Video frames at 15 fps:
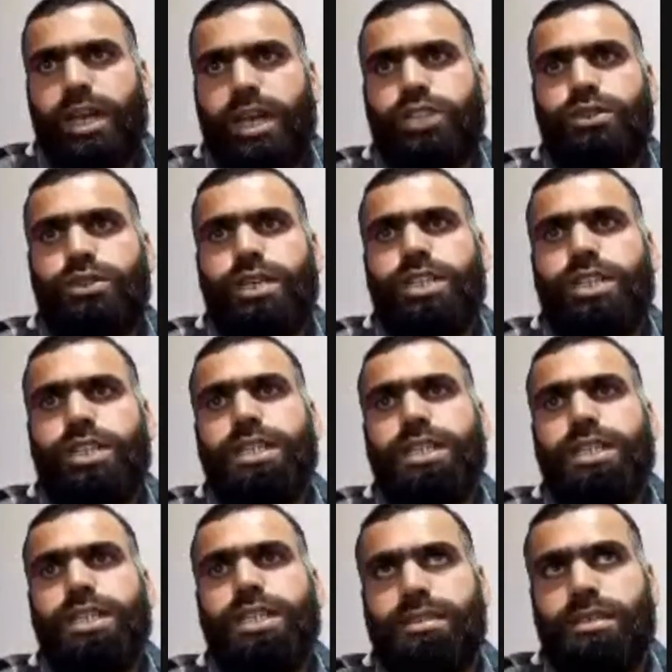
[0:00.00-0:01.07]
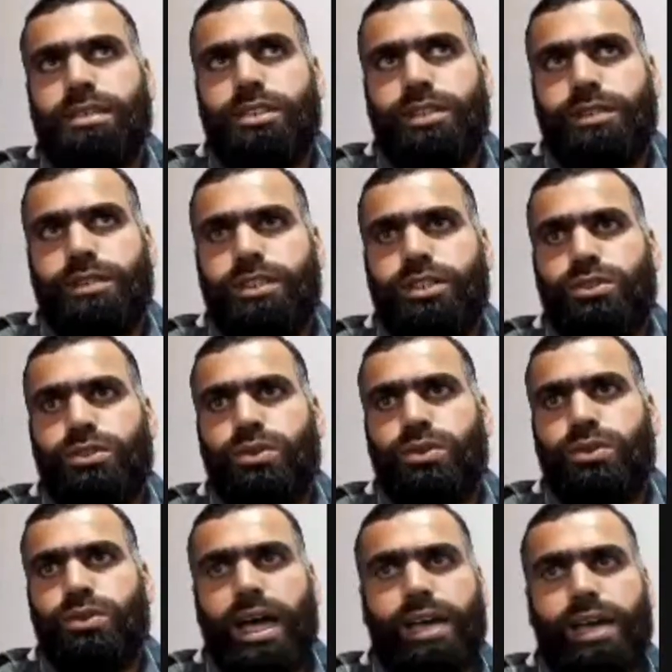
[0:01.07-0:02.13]
Education is sensitivity to
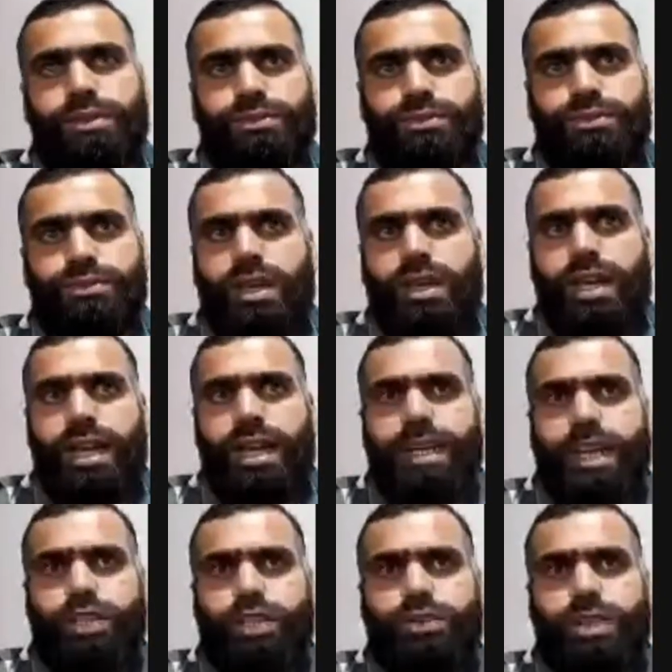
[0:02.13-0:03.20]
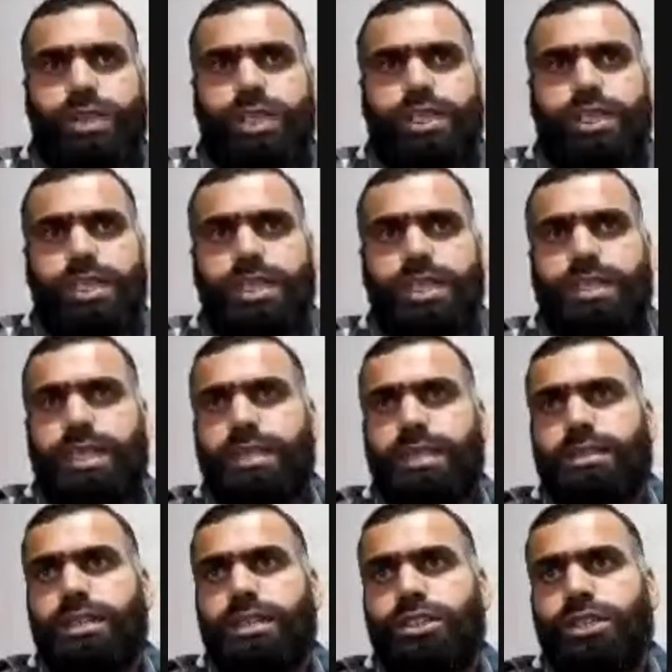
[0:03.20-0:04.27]
life. And education is
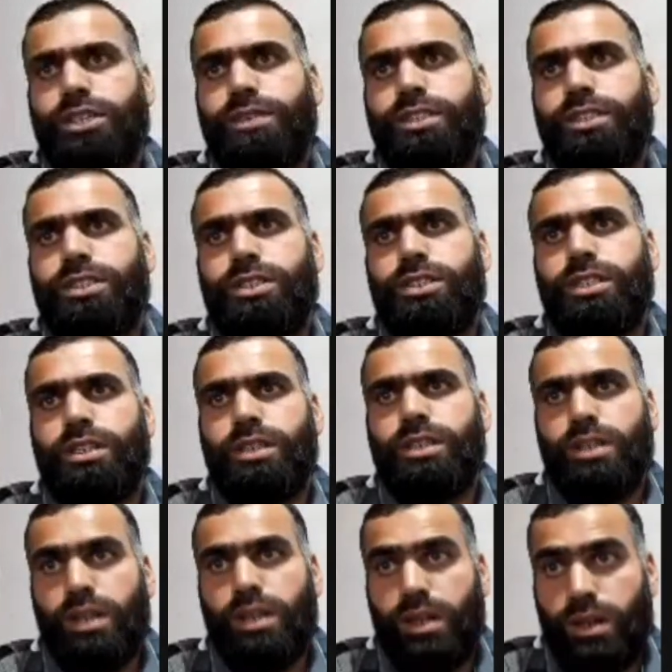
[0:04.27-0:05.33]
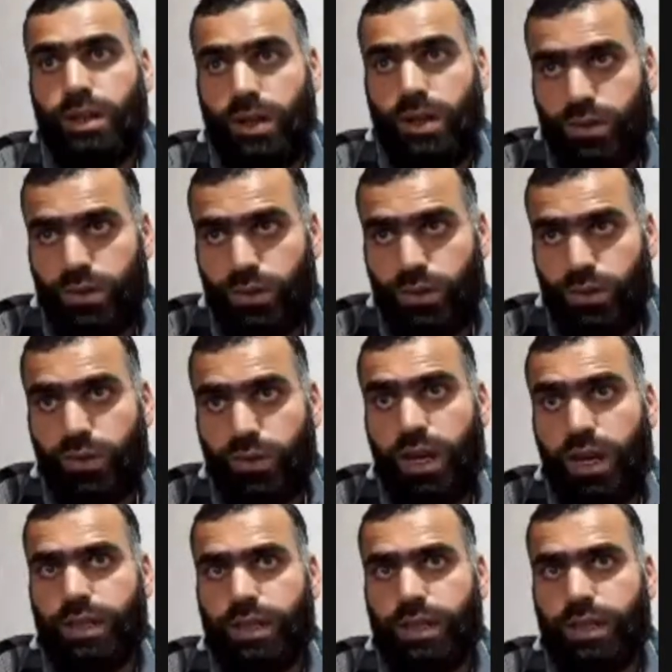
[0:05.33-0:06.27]
sensitivity to world.